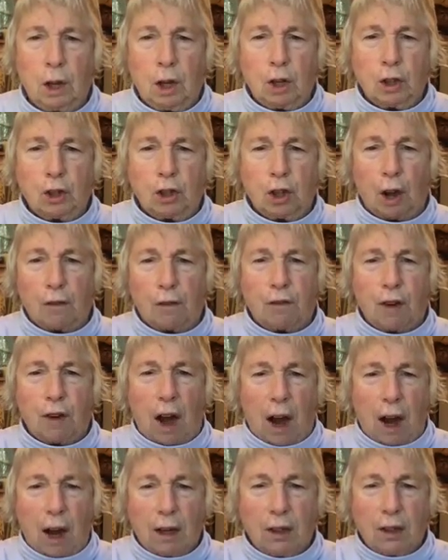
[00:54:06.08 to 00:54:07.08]
To
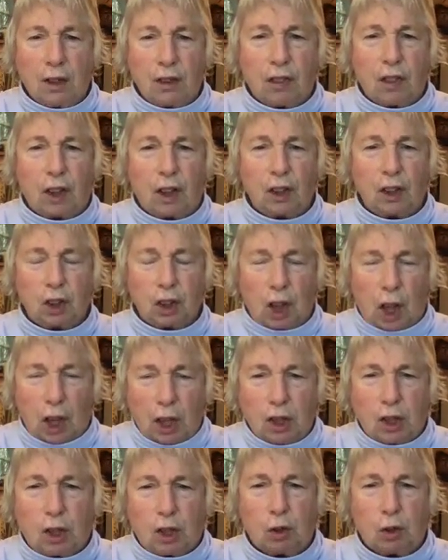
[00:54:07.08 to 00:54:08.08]
find the
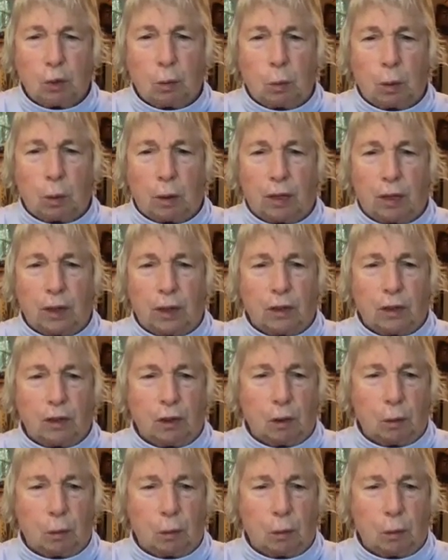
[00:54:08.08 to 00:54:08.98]
light within you